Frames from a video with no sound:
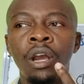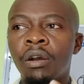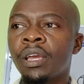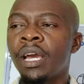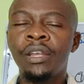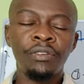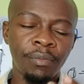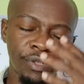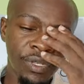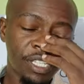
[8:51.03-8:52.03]
okay, I know
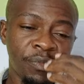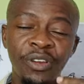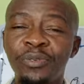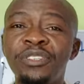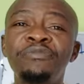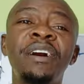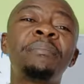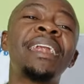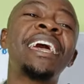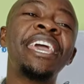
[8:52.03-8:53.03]
you're about to ask me, okay, what if
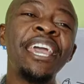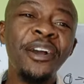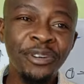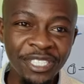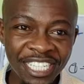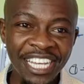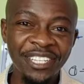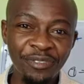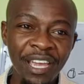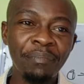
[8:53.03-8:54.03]
I'm an air
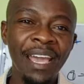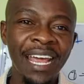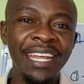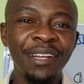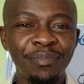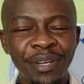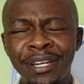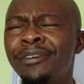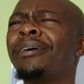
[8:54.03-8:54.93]
hostess? Do I buy an aeroplane?